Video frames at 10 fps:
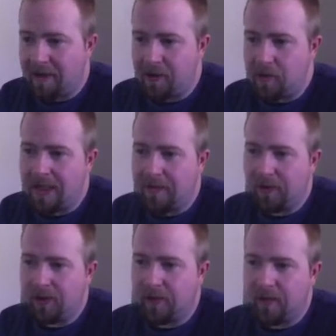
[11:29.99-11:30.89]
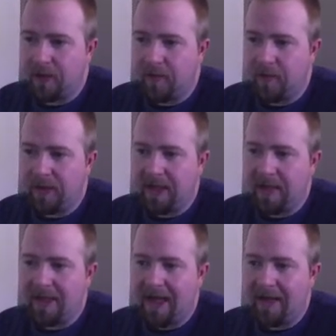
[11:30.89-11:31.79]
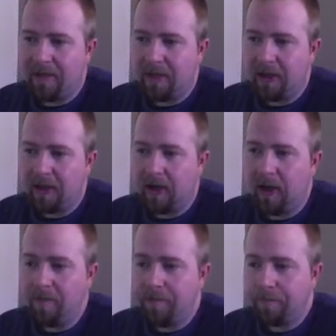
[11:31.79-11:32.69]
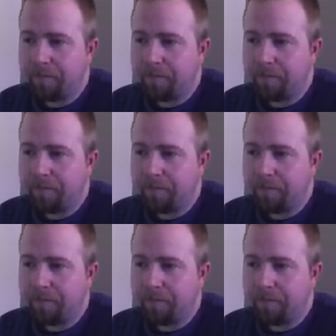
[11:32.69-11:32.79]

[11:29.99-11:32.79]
newdemoserver.bitnamiapp.com.